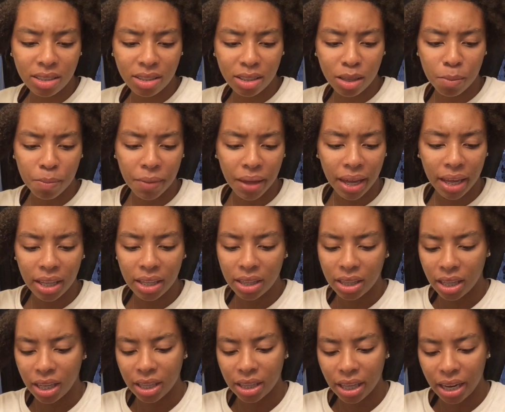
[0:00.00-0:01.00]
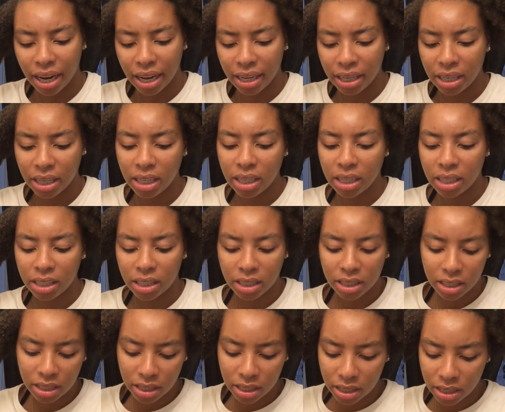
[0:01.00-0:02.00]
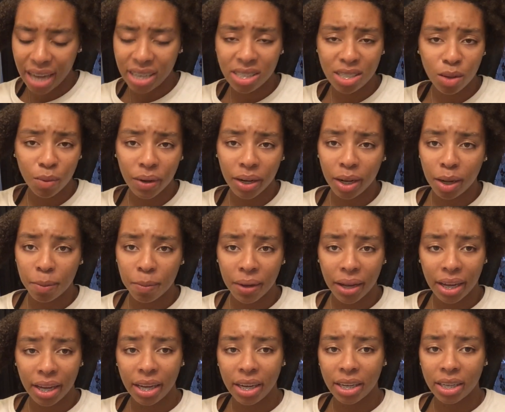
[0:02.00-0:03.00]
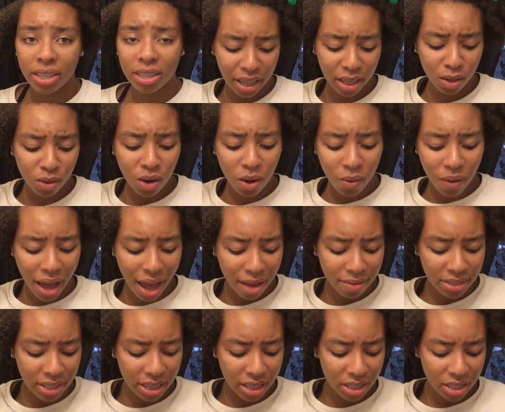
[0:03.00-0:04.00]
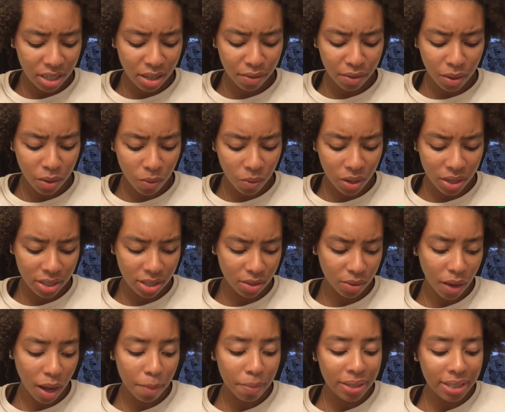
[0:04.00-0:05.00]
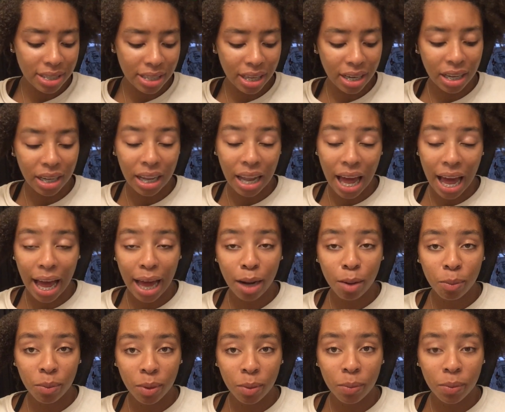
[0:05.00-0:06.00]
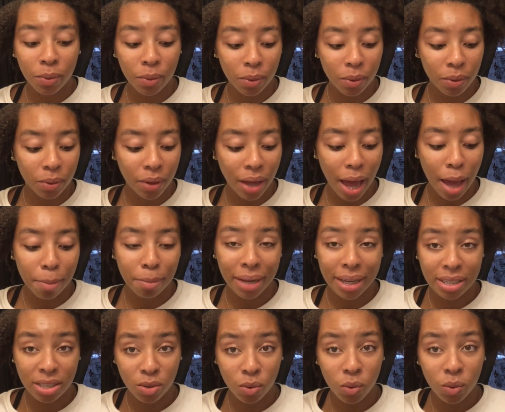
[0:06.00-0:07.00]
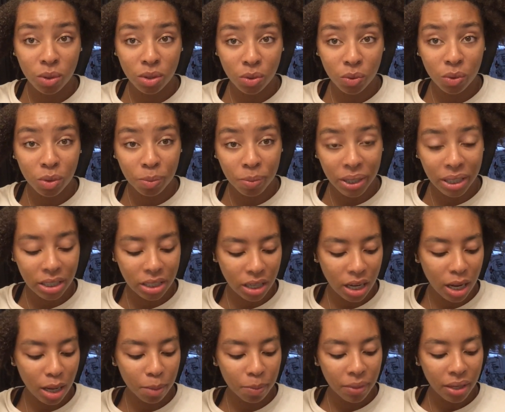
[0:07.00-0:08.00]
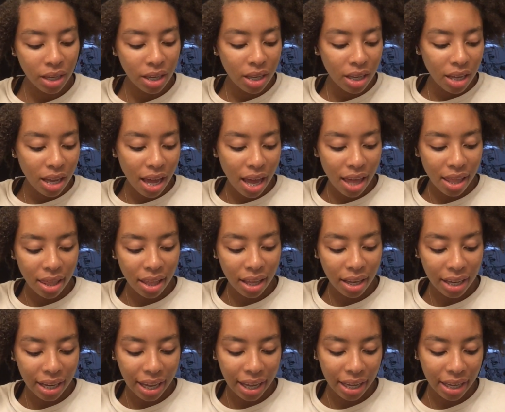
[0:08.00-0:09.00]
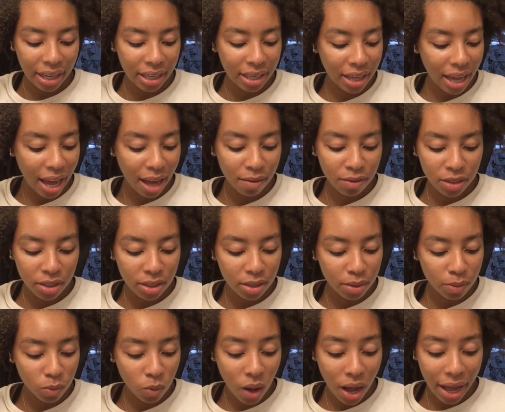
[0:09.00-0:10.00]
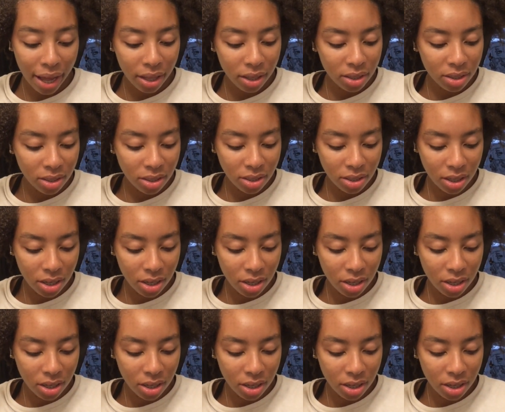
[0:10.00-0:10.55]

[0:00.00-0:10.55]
the main thing that I need. I just don't want to cut my hair. Like, you don't have to cut your hair if you don't want to. I've been seeing a lot of people at my school do the big chop, and then like after a while,